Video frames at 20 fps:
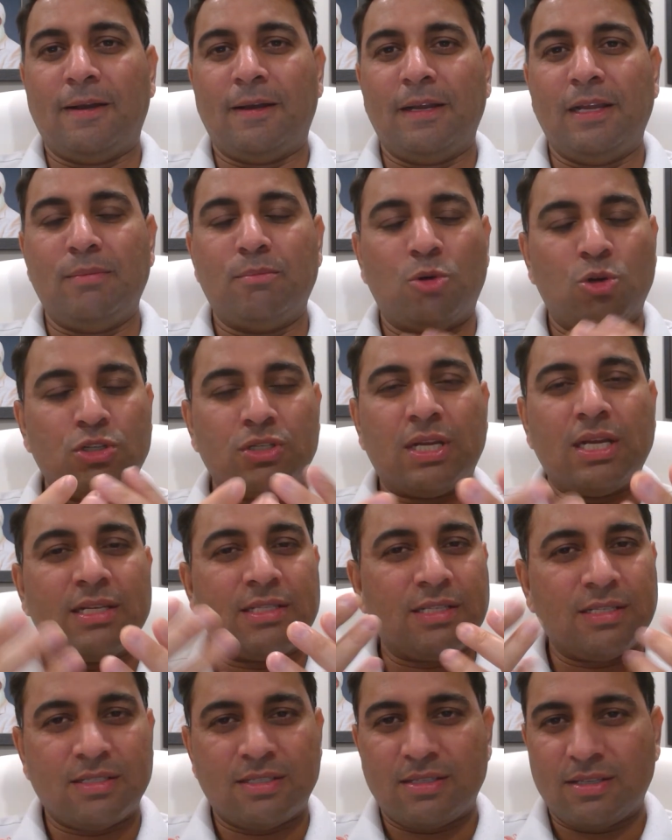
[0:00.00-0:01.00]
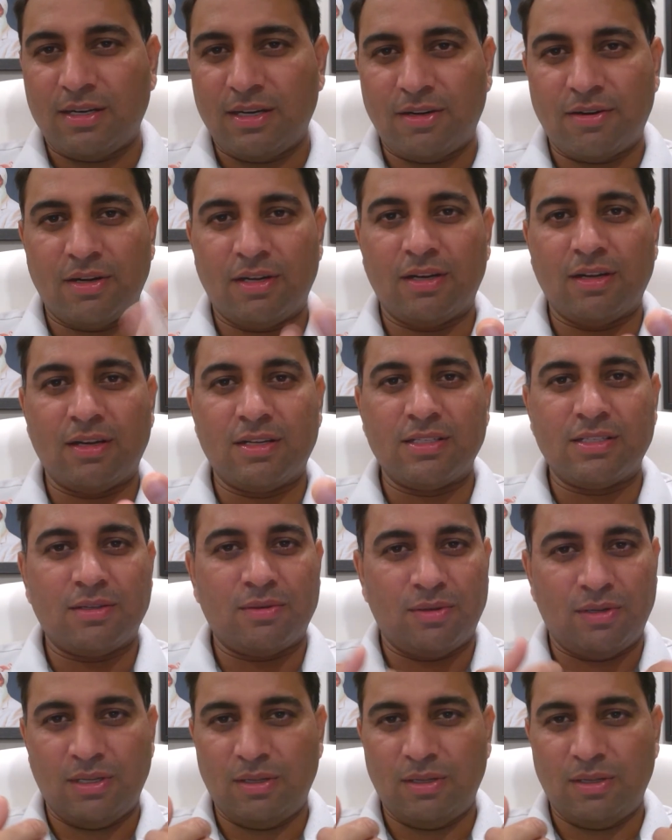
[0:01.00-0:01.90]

In most cases, it returns